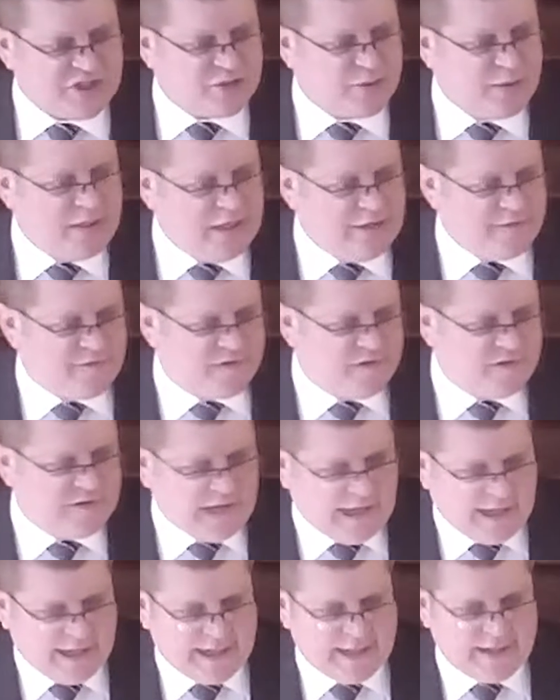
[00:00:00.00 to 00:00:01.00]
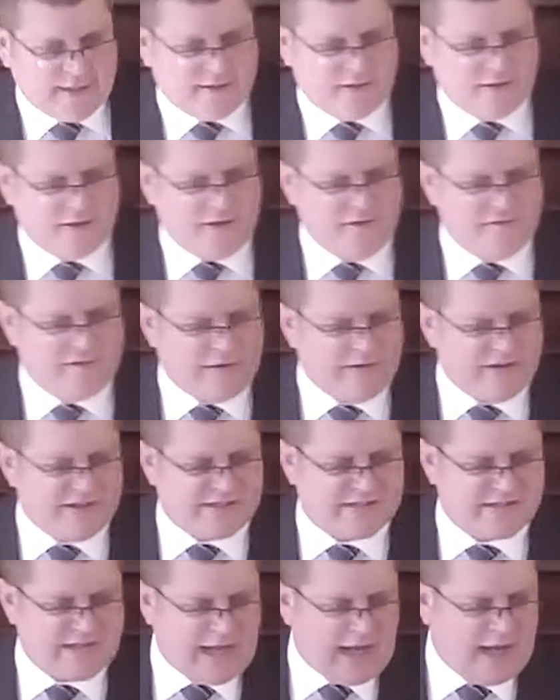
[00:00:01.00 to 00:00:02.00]
we live today are very
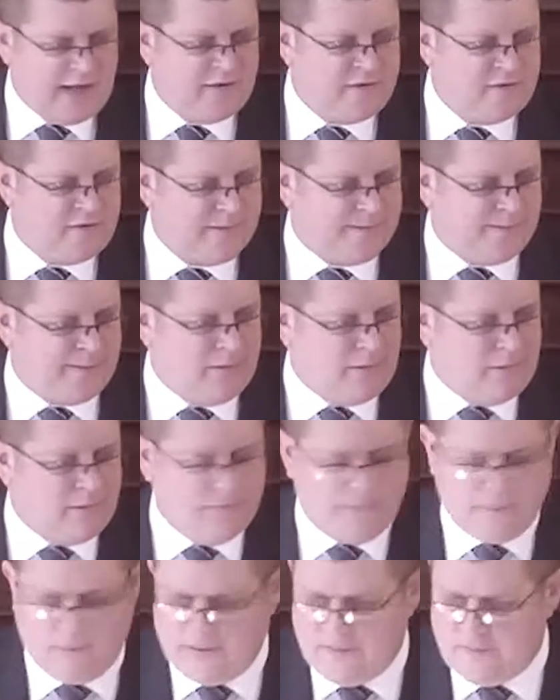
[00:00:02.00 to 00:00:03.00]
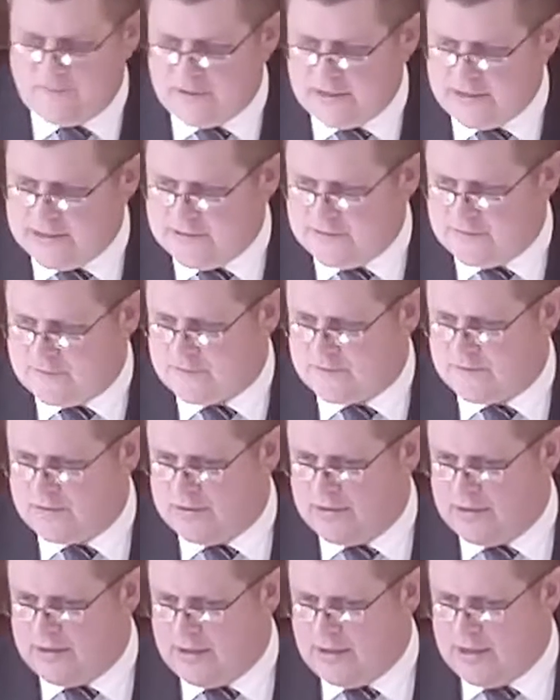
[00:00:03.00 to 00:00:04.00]
sad and deplorable indeed,
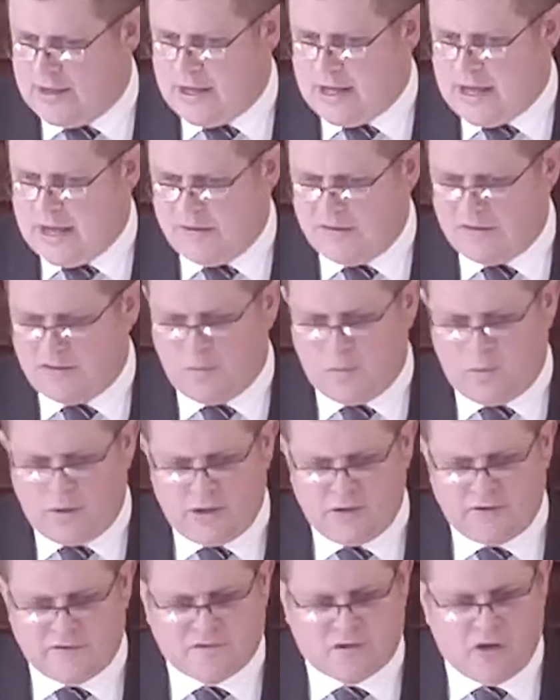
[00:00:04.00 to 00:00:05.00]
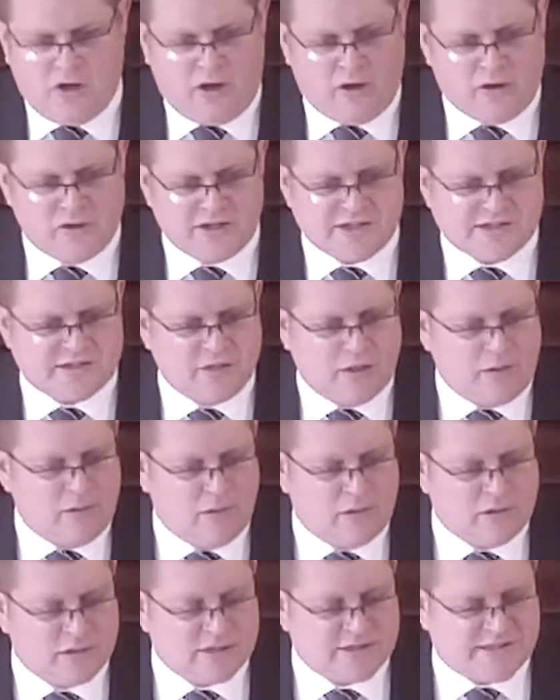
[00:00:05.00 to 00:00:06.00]
in that the Word of God is no
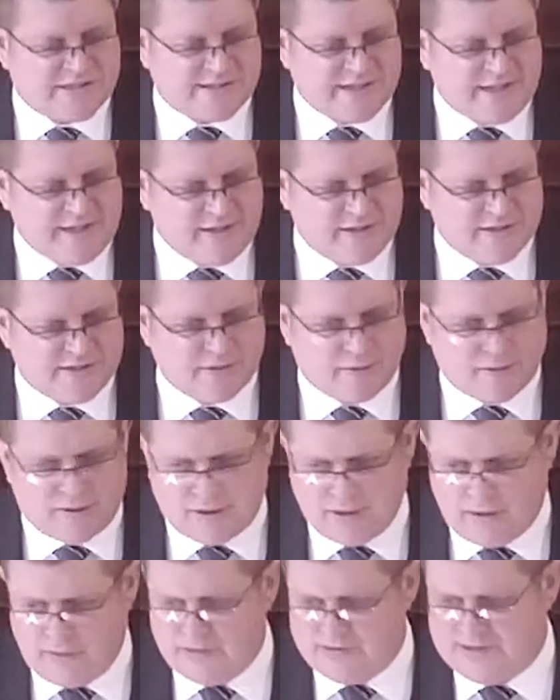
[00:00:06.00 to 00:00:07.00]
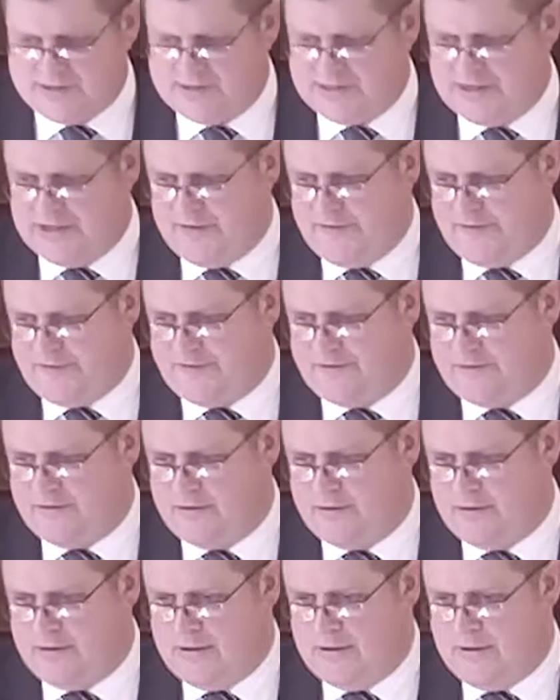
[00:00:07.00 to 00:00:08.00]
longer seen as authoritative,
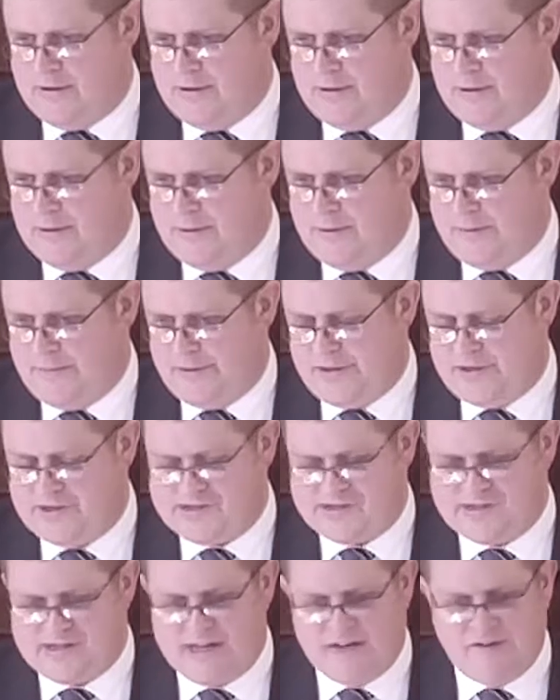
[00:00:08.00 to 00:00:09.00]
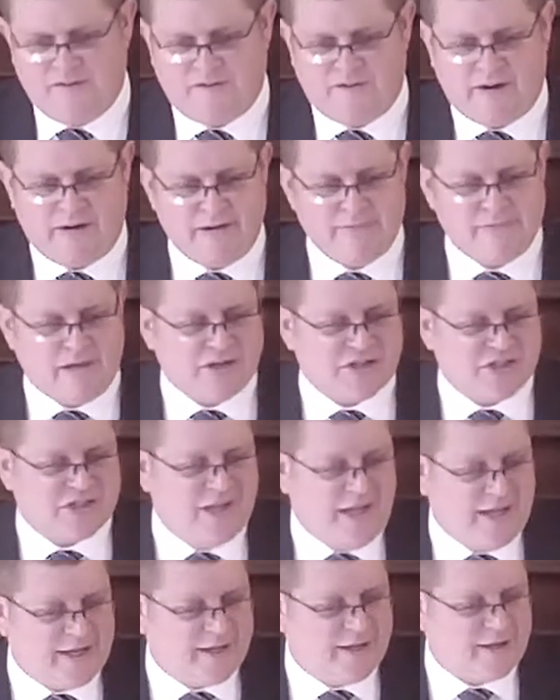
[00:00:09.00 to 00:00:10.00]
but it's seen very much
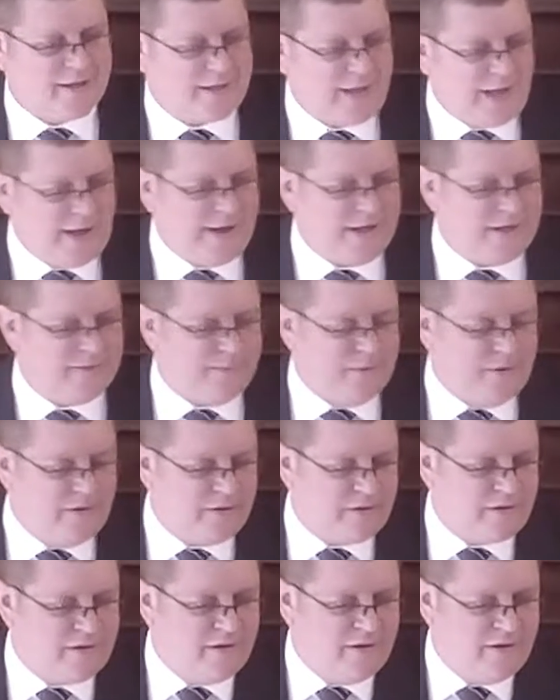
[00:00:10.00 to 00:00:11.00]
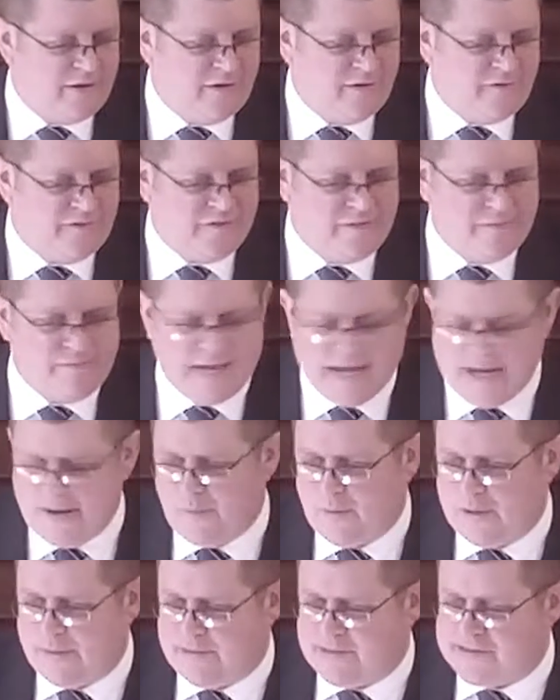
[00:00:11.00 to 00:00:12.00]
like a guidebook for men and
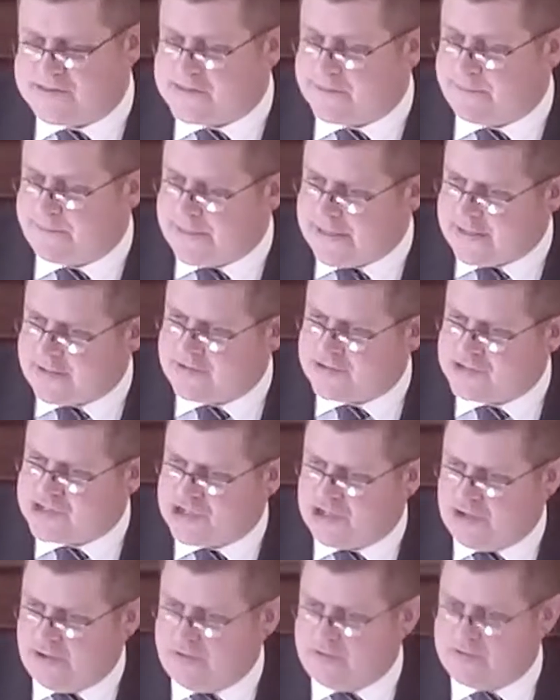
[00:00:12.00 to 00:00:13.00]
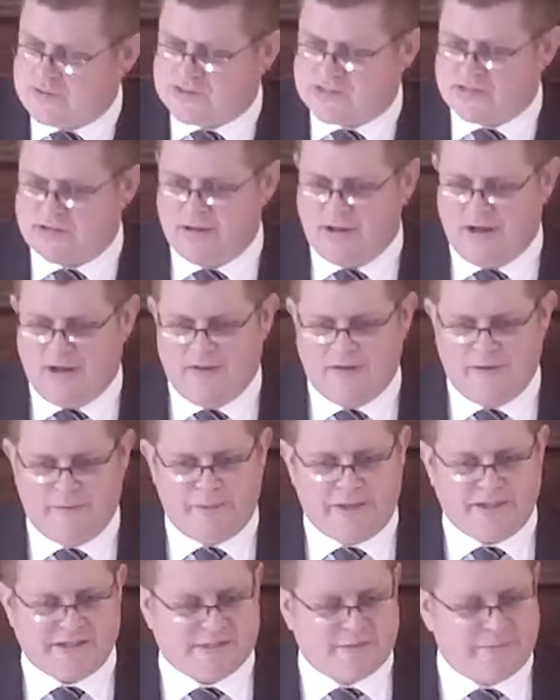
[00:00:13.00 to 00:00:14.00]
women to pick and choose the
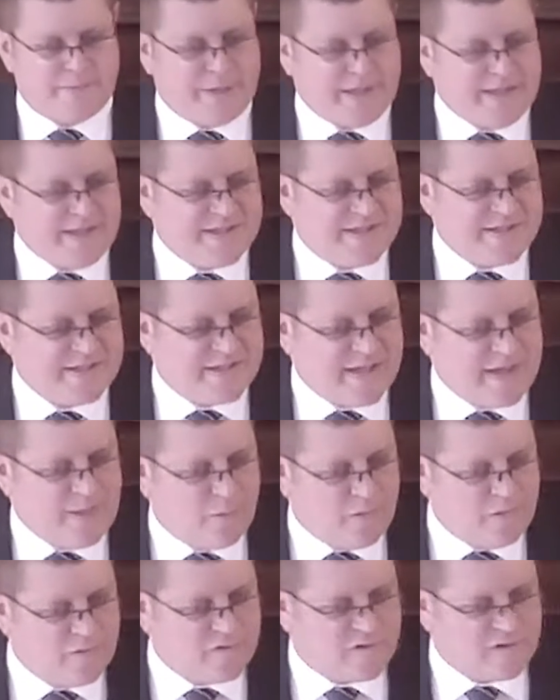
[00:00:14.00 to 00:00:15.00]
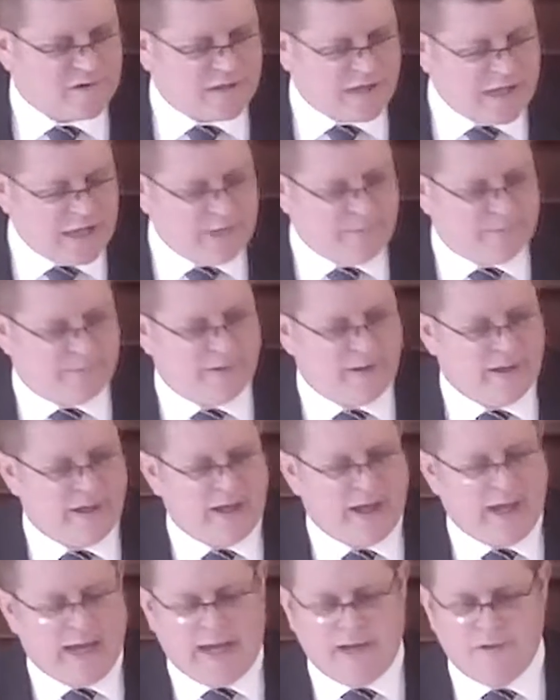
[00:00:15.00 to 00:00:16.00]
bits and pieces they want to keep
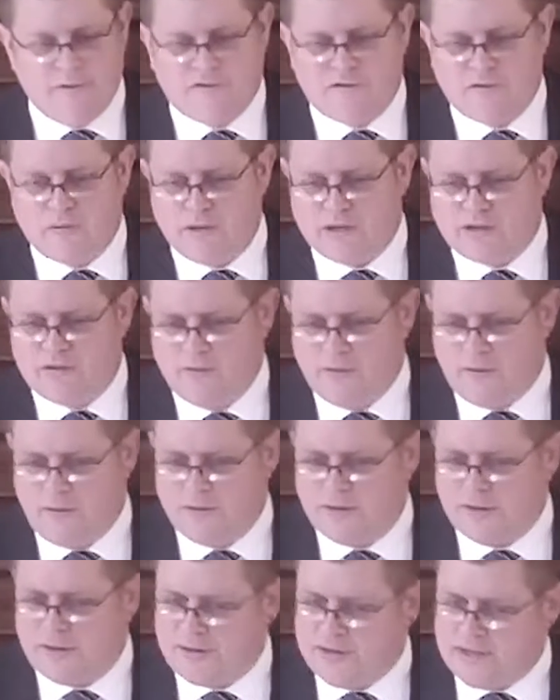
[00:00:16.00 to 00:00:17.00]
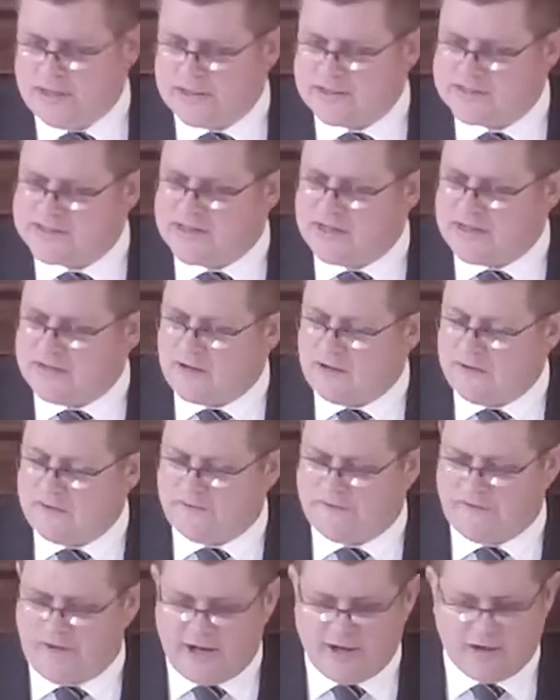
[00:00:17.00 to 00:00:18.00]
and to ignore the things they don't find